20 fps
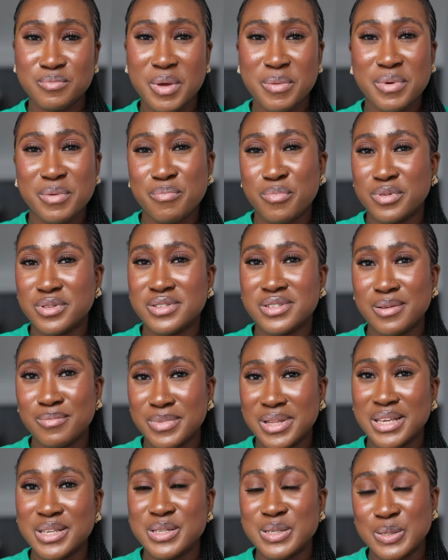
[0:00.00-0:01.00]
Maybe put
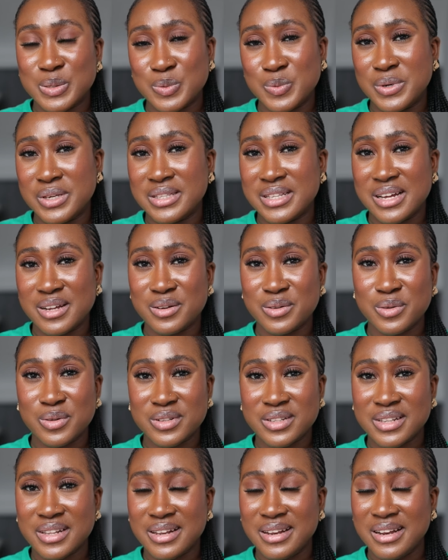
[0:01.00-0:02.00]
something sweet and
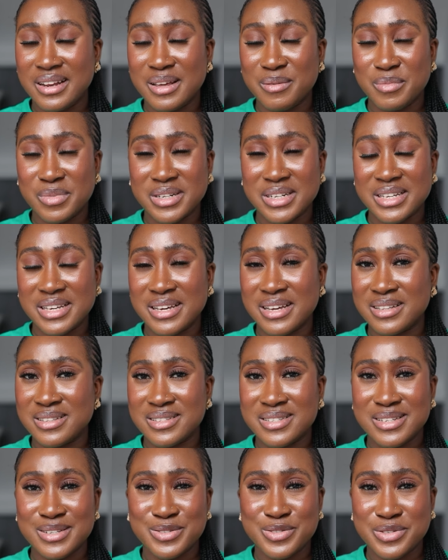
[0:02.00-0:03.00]
not lemony and
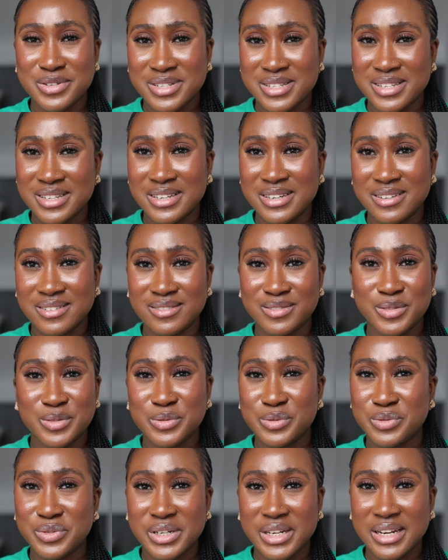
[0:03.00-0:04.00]
citrusy. I
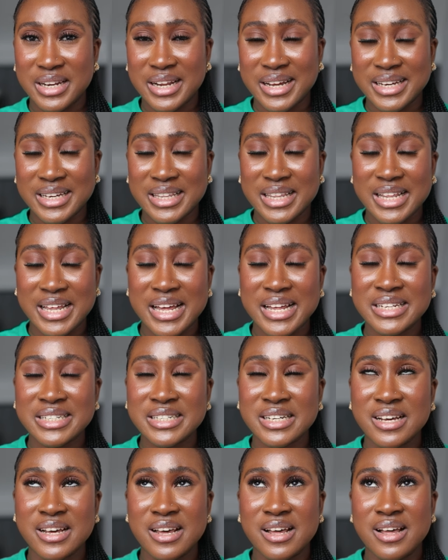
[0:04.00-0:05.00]
don't really like that.